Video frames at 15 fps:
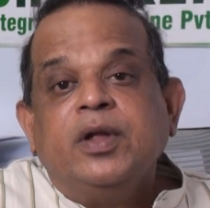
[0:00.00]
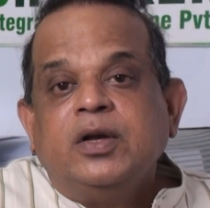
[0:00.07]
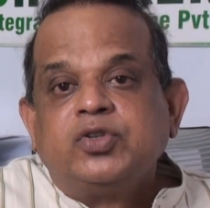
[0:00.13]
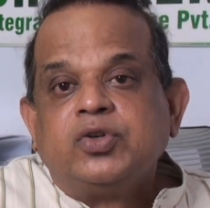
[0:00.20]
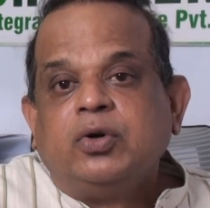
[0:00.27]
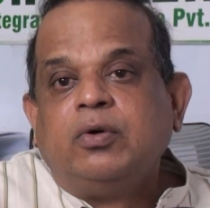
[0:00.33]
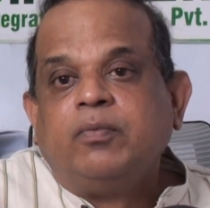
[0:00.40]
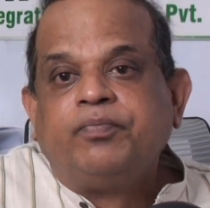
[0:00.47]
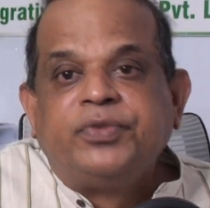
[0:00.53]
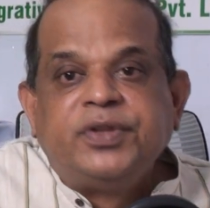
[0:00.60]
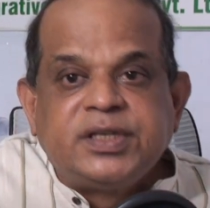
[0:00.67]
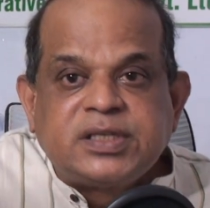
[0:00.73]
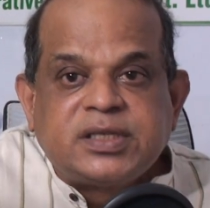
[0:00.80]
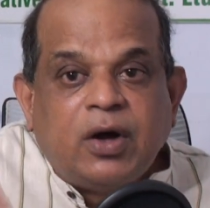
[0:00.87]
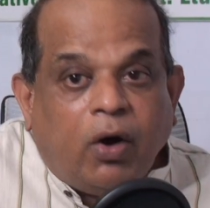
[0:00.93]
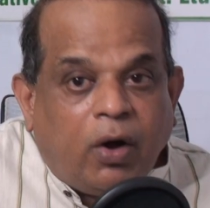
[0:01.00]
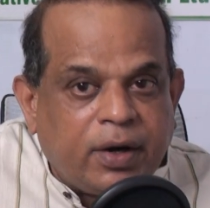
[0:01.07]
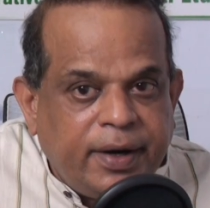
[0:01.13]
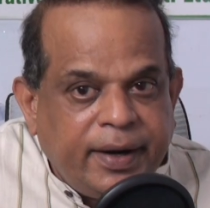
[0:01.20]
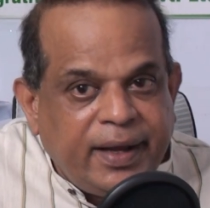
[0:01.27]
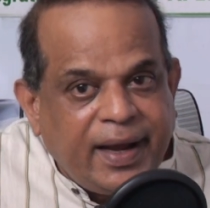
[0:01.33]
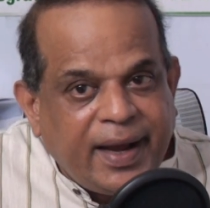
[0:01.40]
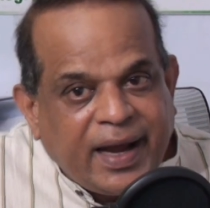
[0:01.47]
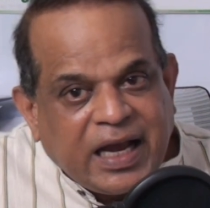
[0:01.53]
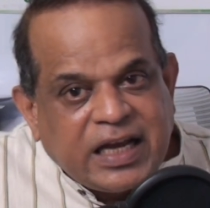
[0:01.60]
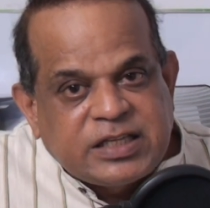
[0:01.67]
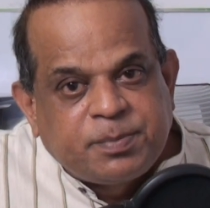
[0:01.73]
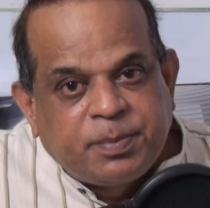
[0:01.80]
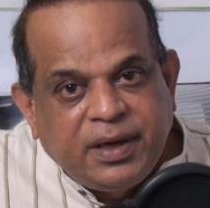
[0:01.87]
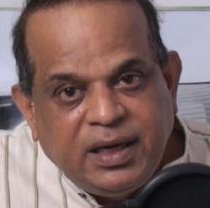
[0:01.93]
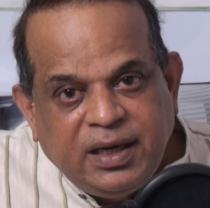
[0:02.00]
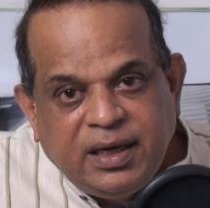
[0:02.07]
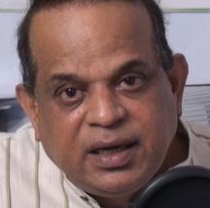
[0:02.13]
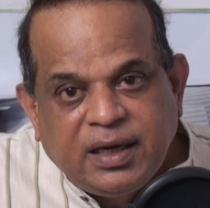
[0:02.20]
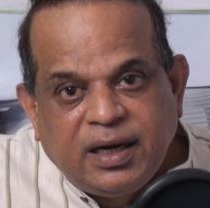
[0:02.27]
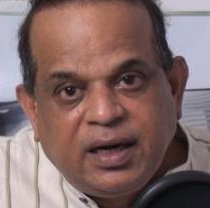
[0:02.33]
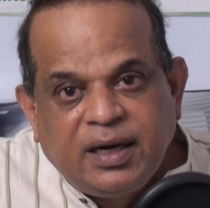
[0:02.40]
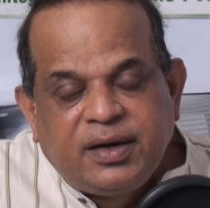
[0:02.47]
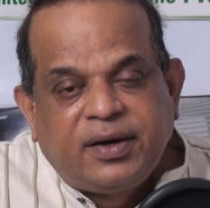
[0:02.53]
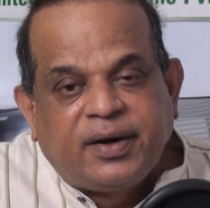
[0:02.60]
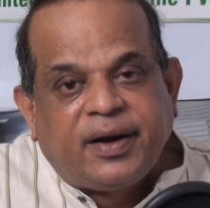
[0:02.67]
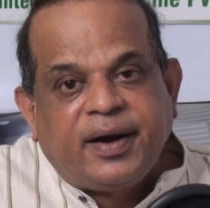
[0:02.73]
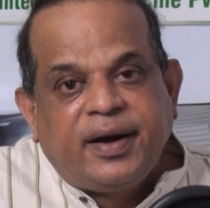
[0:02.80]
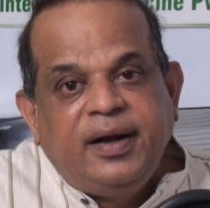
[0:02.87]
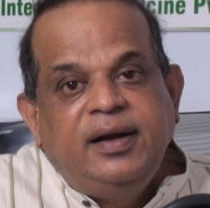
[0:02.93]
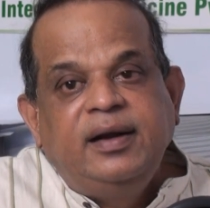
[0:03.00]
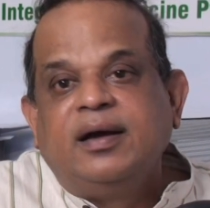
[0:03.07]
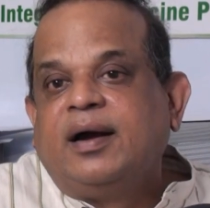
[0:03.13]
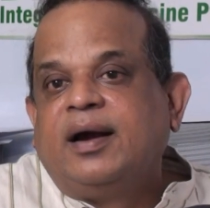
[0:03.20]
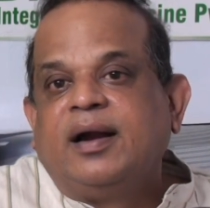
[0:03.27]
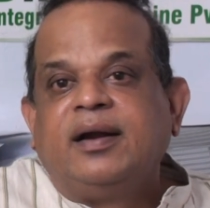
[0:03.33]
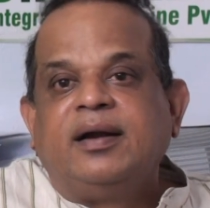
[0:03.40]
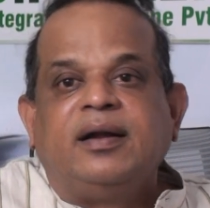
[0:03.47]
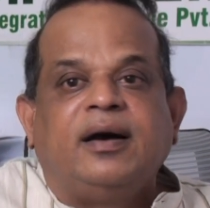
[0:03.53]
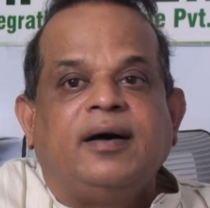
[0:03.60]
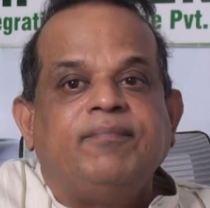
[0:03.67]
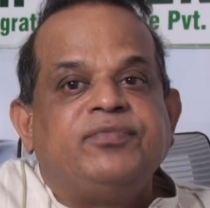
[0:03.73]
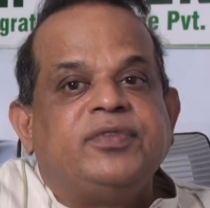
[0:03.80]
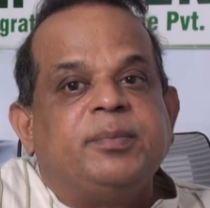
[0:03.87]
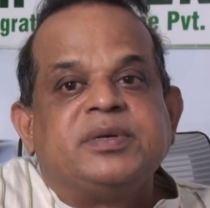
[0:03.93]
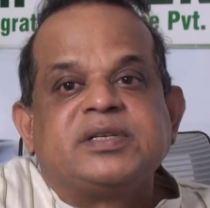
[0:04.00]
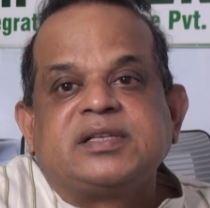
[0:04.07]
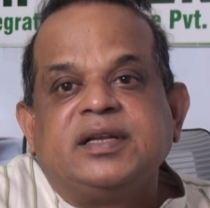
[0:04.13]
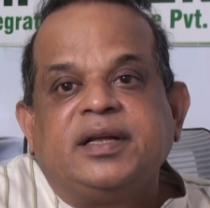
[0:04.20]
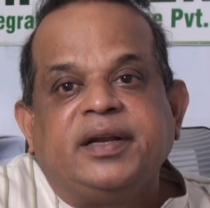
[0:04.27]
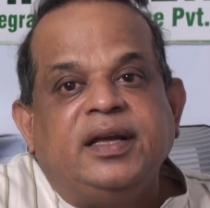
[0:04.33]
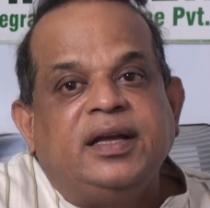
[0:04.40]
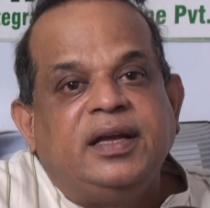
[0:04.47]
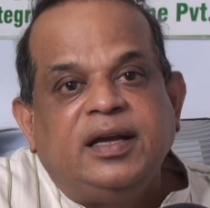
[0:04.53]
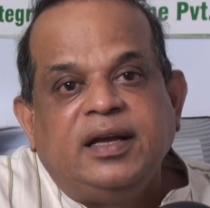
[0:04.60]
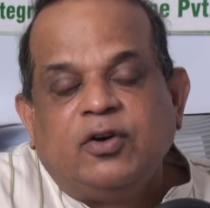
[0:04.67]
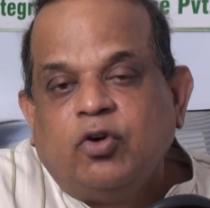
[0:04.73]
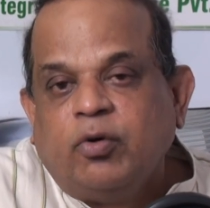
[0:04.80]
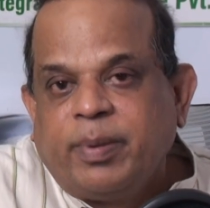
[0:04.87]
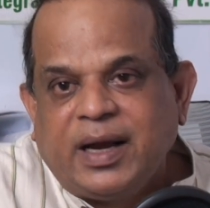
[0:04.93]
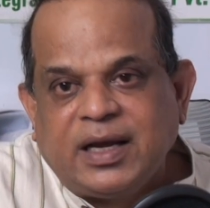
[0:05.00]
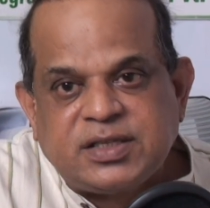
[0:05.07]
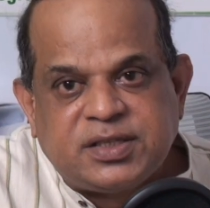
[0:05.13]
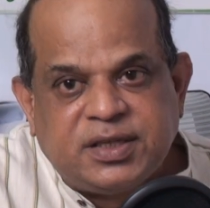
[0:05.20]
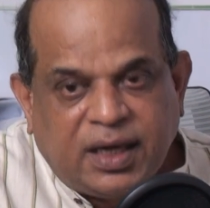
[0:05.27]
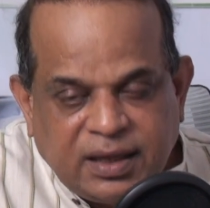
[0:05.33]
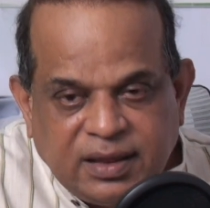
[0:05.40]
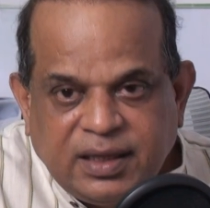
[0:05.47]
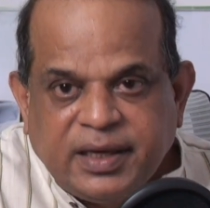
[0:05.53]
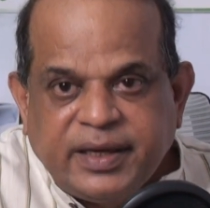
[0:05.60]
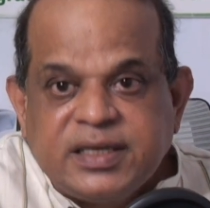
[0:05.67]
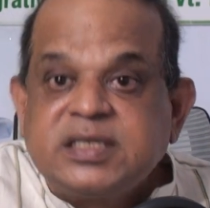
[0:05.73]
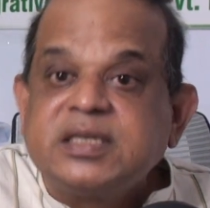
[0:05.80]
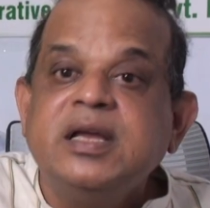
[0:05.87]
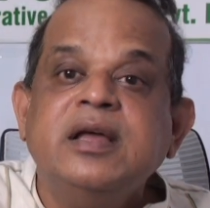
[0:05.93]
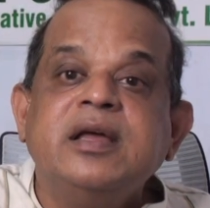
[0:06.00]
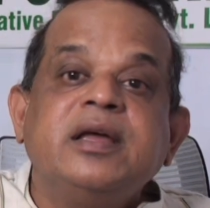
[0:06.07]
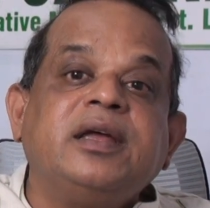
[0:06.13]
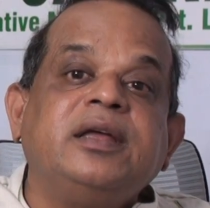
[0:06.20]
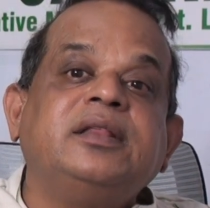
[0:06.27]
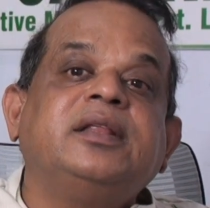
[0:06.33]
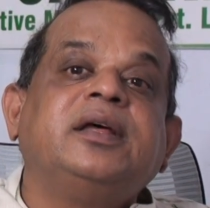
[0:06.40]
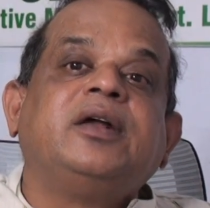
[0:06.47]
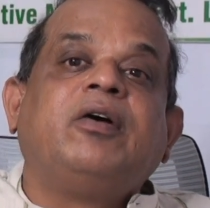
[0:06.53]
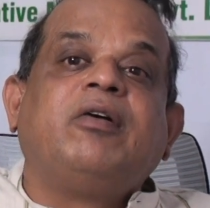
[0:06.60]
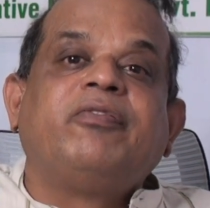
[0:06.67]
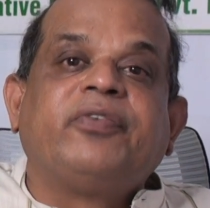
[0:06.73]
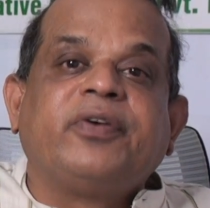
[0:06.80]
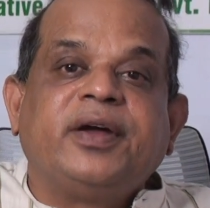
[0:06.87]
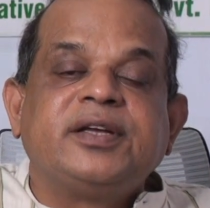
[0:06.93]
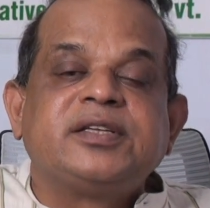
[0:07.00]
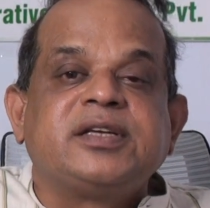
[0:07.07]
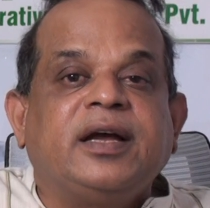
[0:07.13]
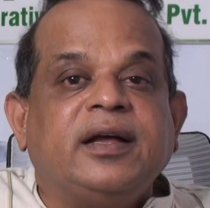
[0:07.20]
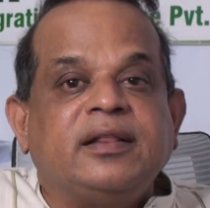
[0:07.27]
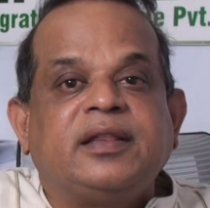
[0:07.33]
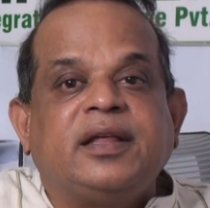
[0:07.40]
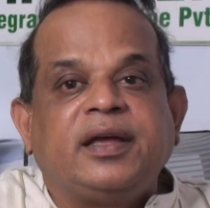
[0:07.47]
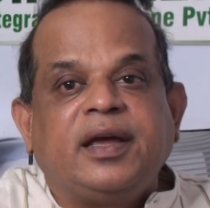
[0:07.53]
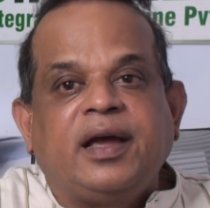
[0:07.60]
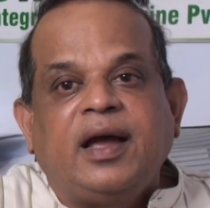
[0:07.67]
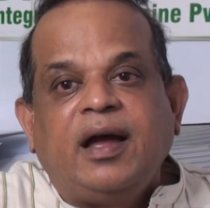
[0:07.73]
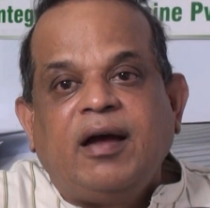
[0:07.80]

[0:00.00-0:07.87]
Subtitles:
So this already has been tried, and the Bisleri group has done this in their office, and they